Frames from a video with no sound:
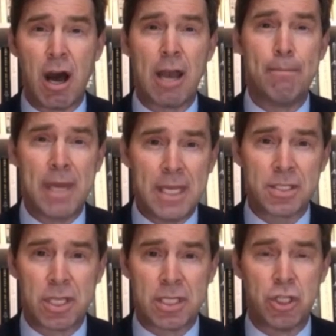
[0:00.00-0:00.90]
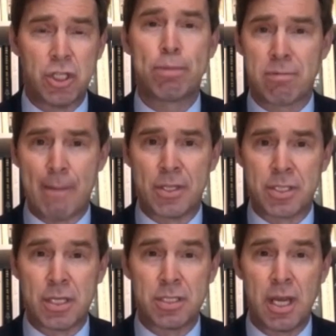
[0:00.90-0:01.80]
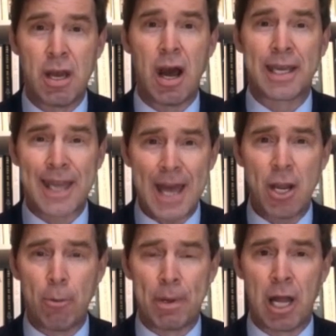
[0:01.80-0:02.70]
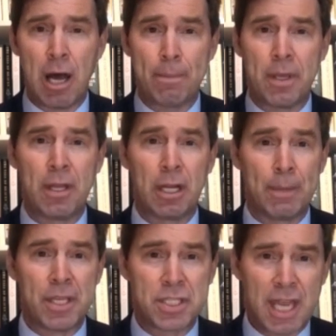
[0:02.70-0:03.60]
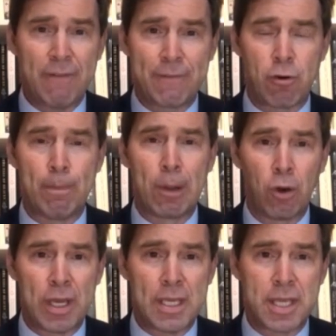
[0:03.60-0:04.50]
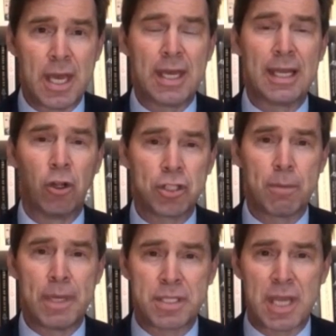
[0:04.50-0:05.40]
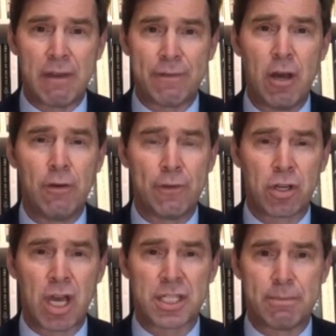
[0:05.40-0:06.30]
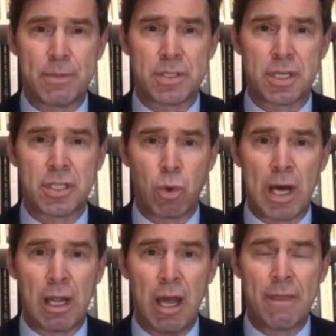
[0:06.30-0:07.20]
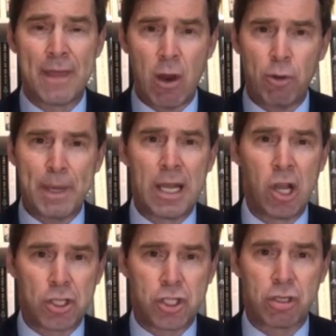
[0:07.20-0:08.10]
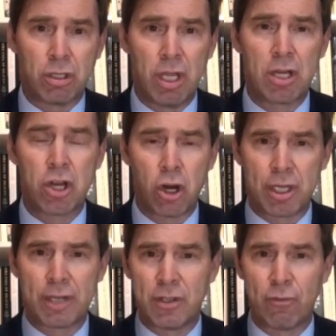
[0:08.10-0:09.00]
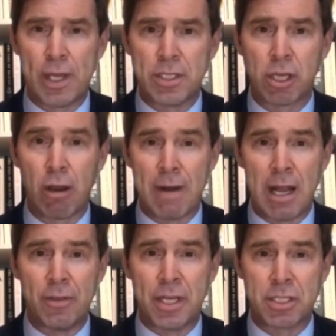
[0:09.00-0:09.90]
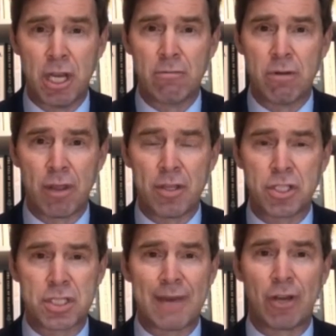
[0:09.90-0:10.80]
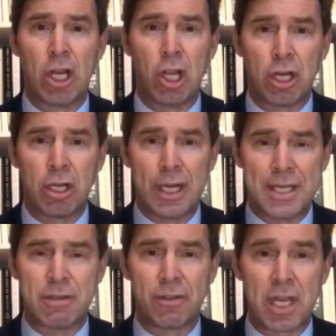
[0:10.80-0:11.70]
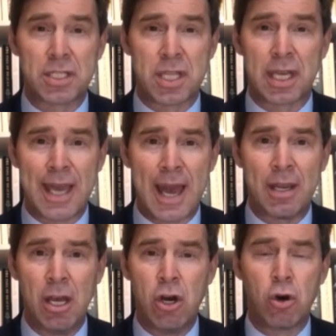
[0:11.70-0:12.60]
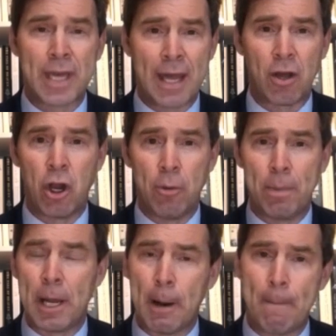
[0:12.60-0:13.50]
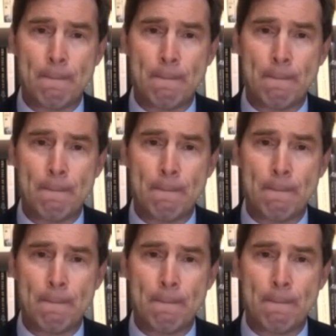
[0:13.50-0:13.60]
I meet these new parameters, I can open up, it'll be safe for employees, it'll also be safe for customers as well. That would be a logical cognitive way to go around this, rather than just having a long list of things that can or cannot open up.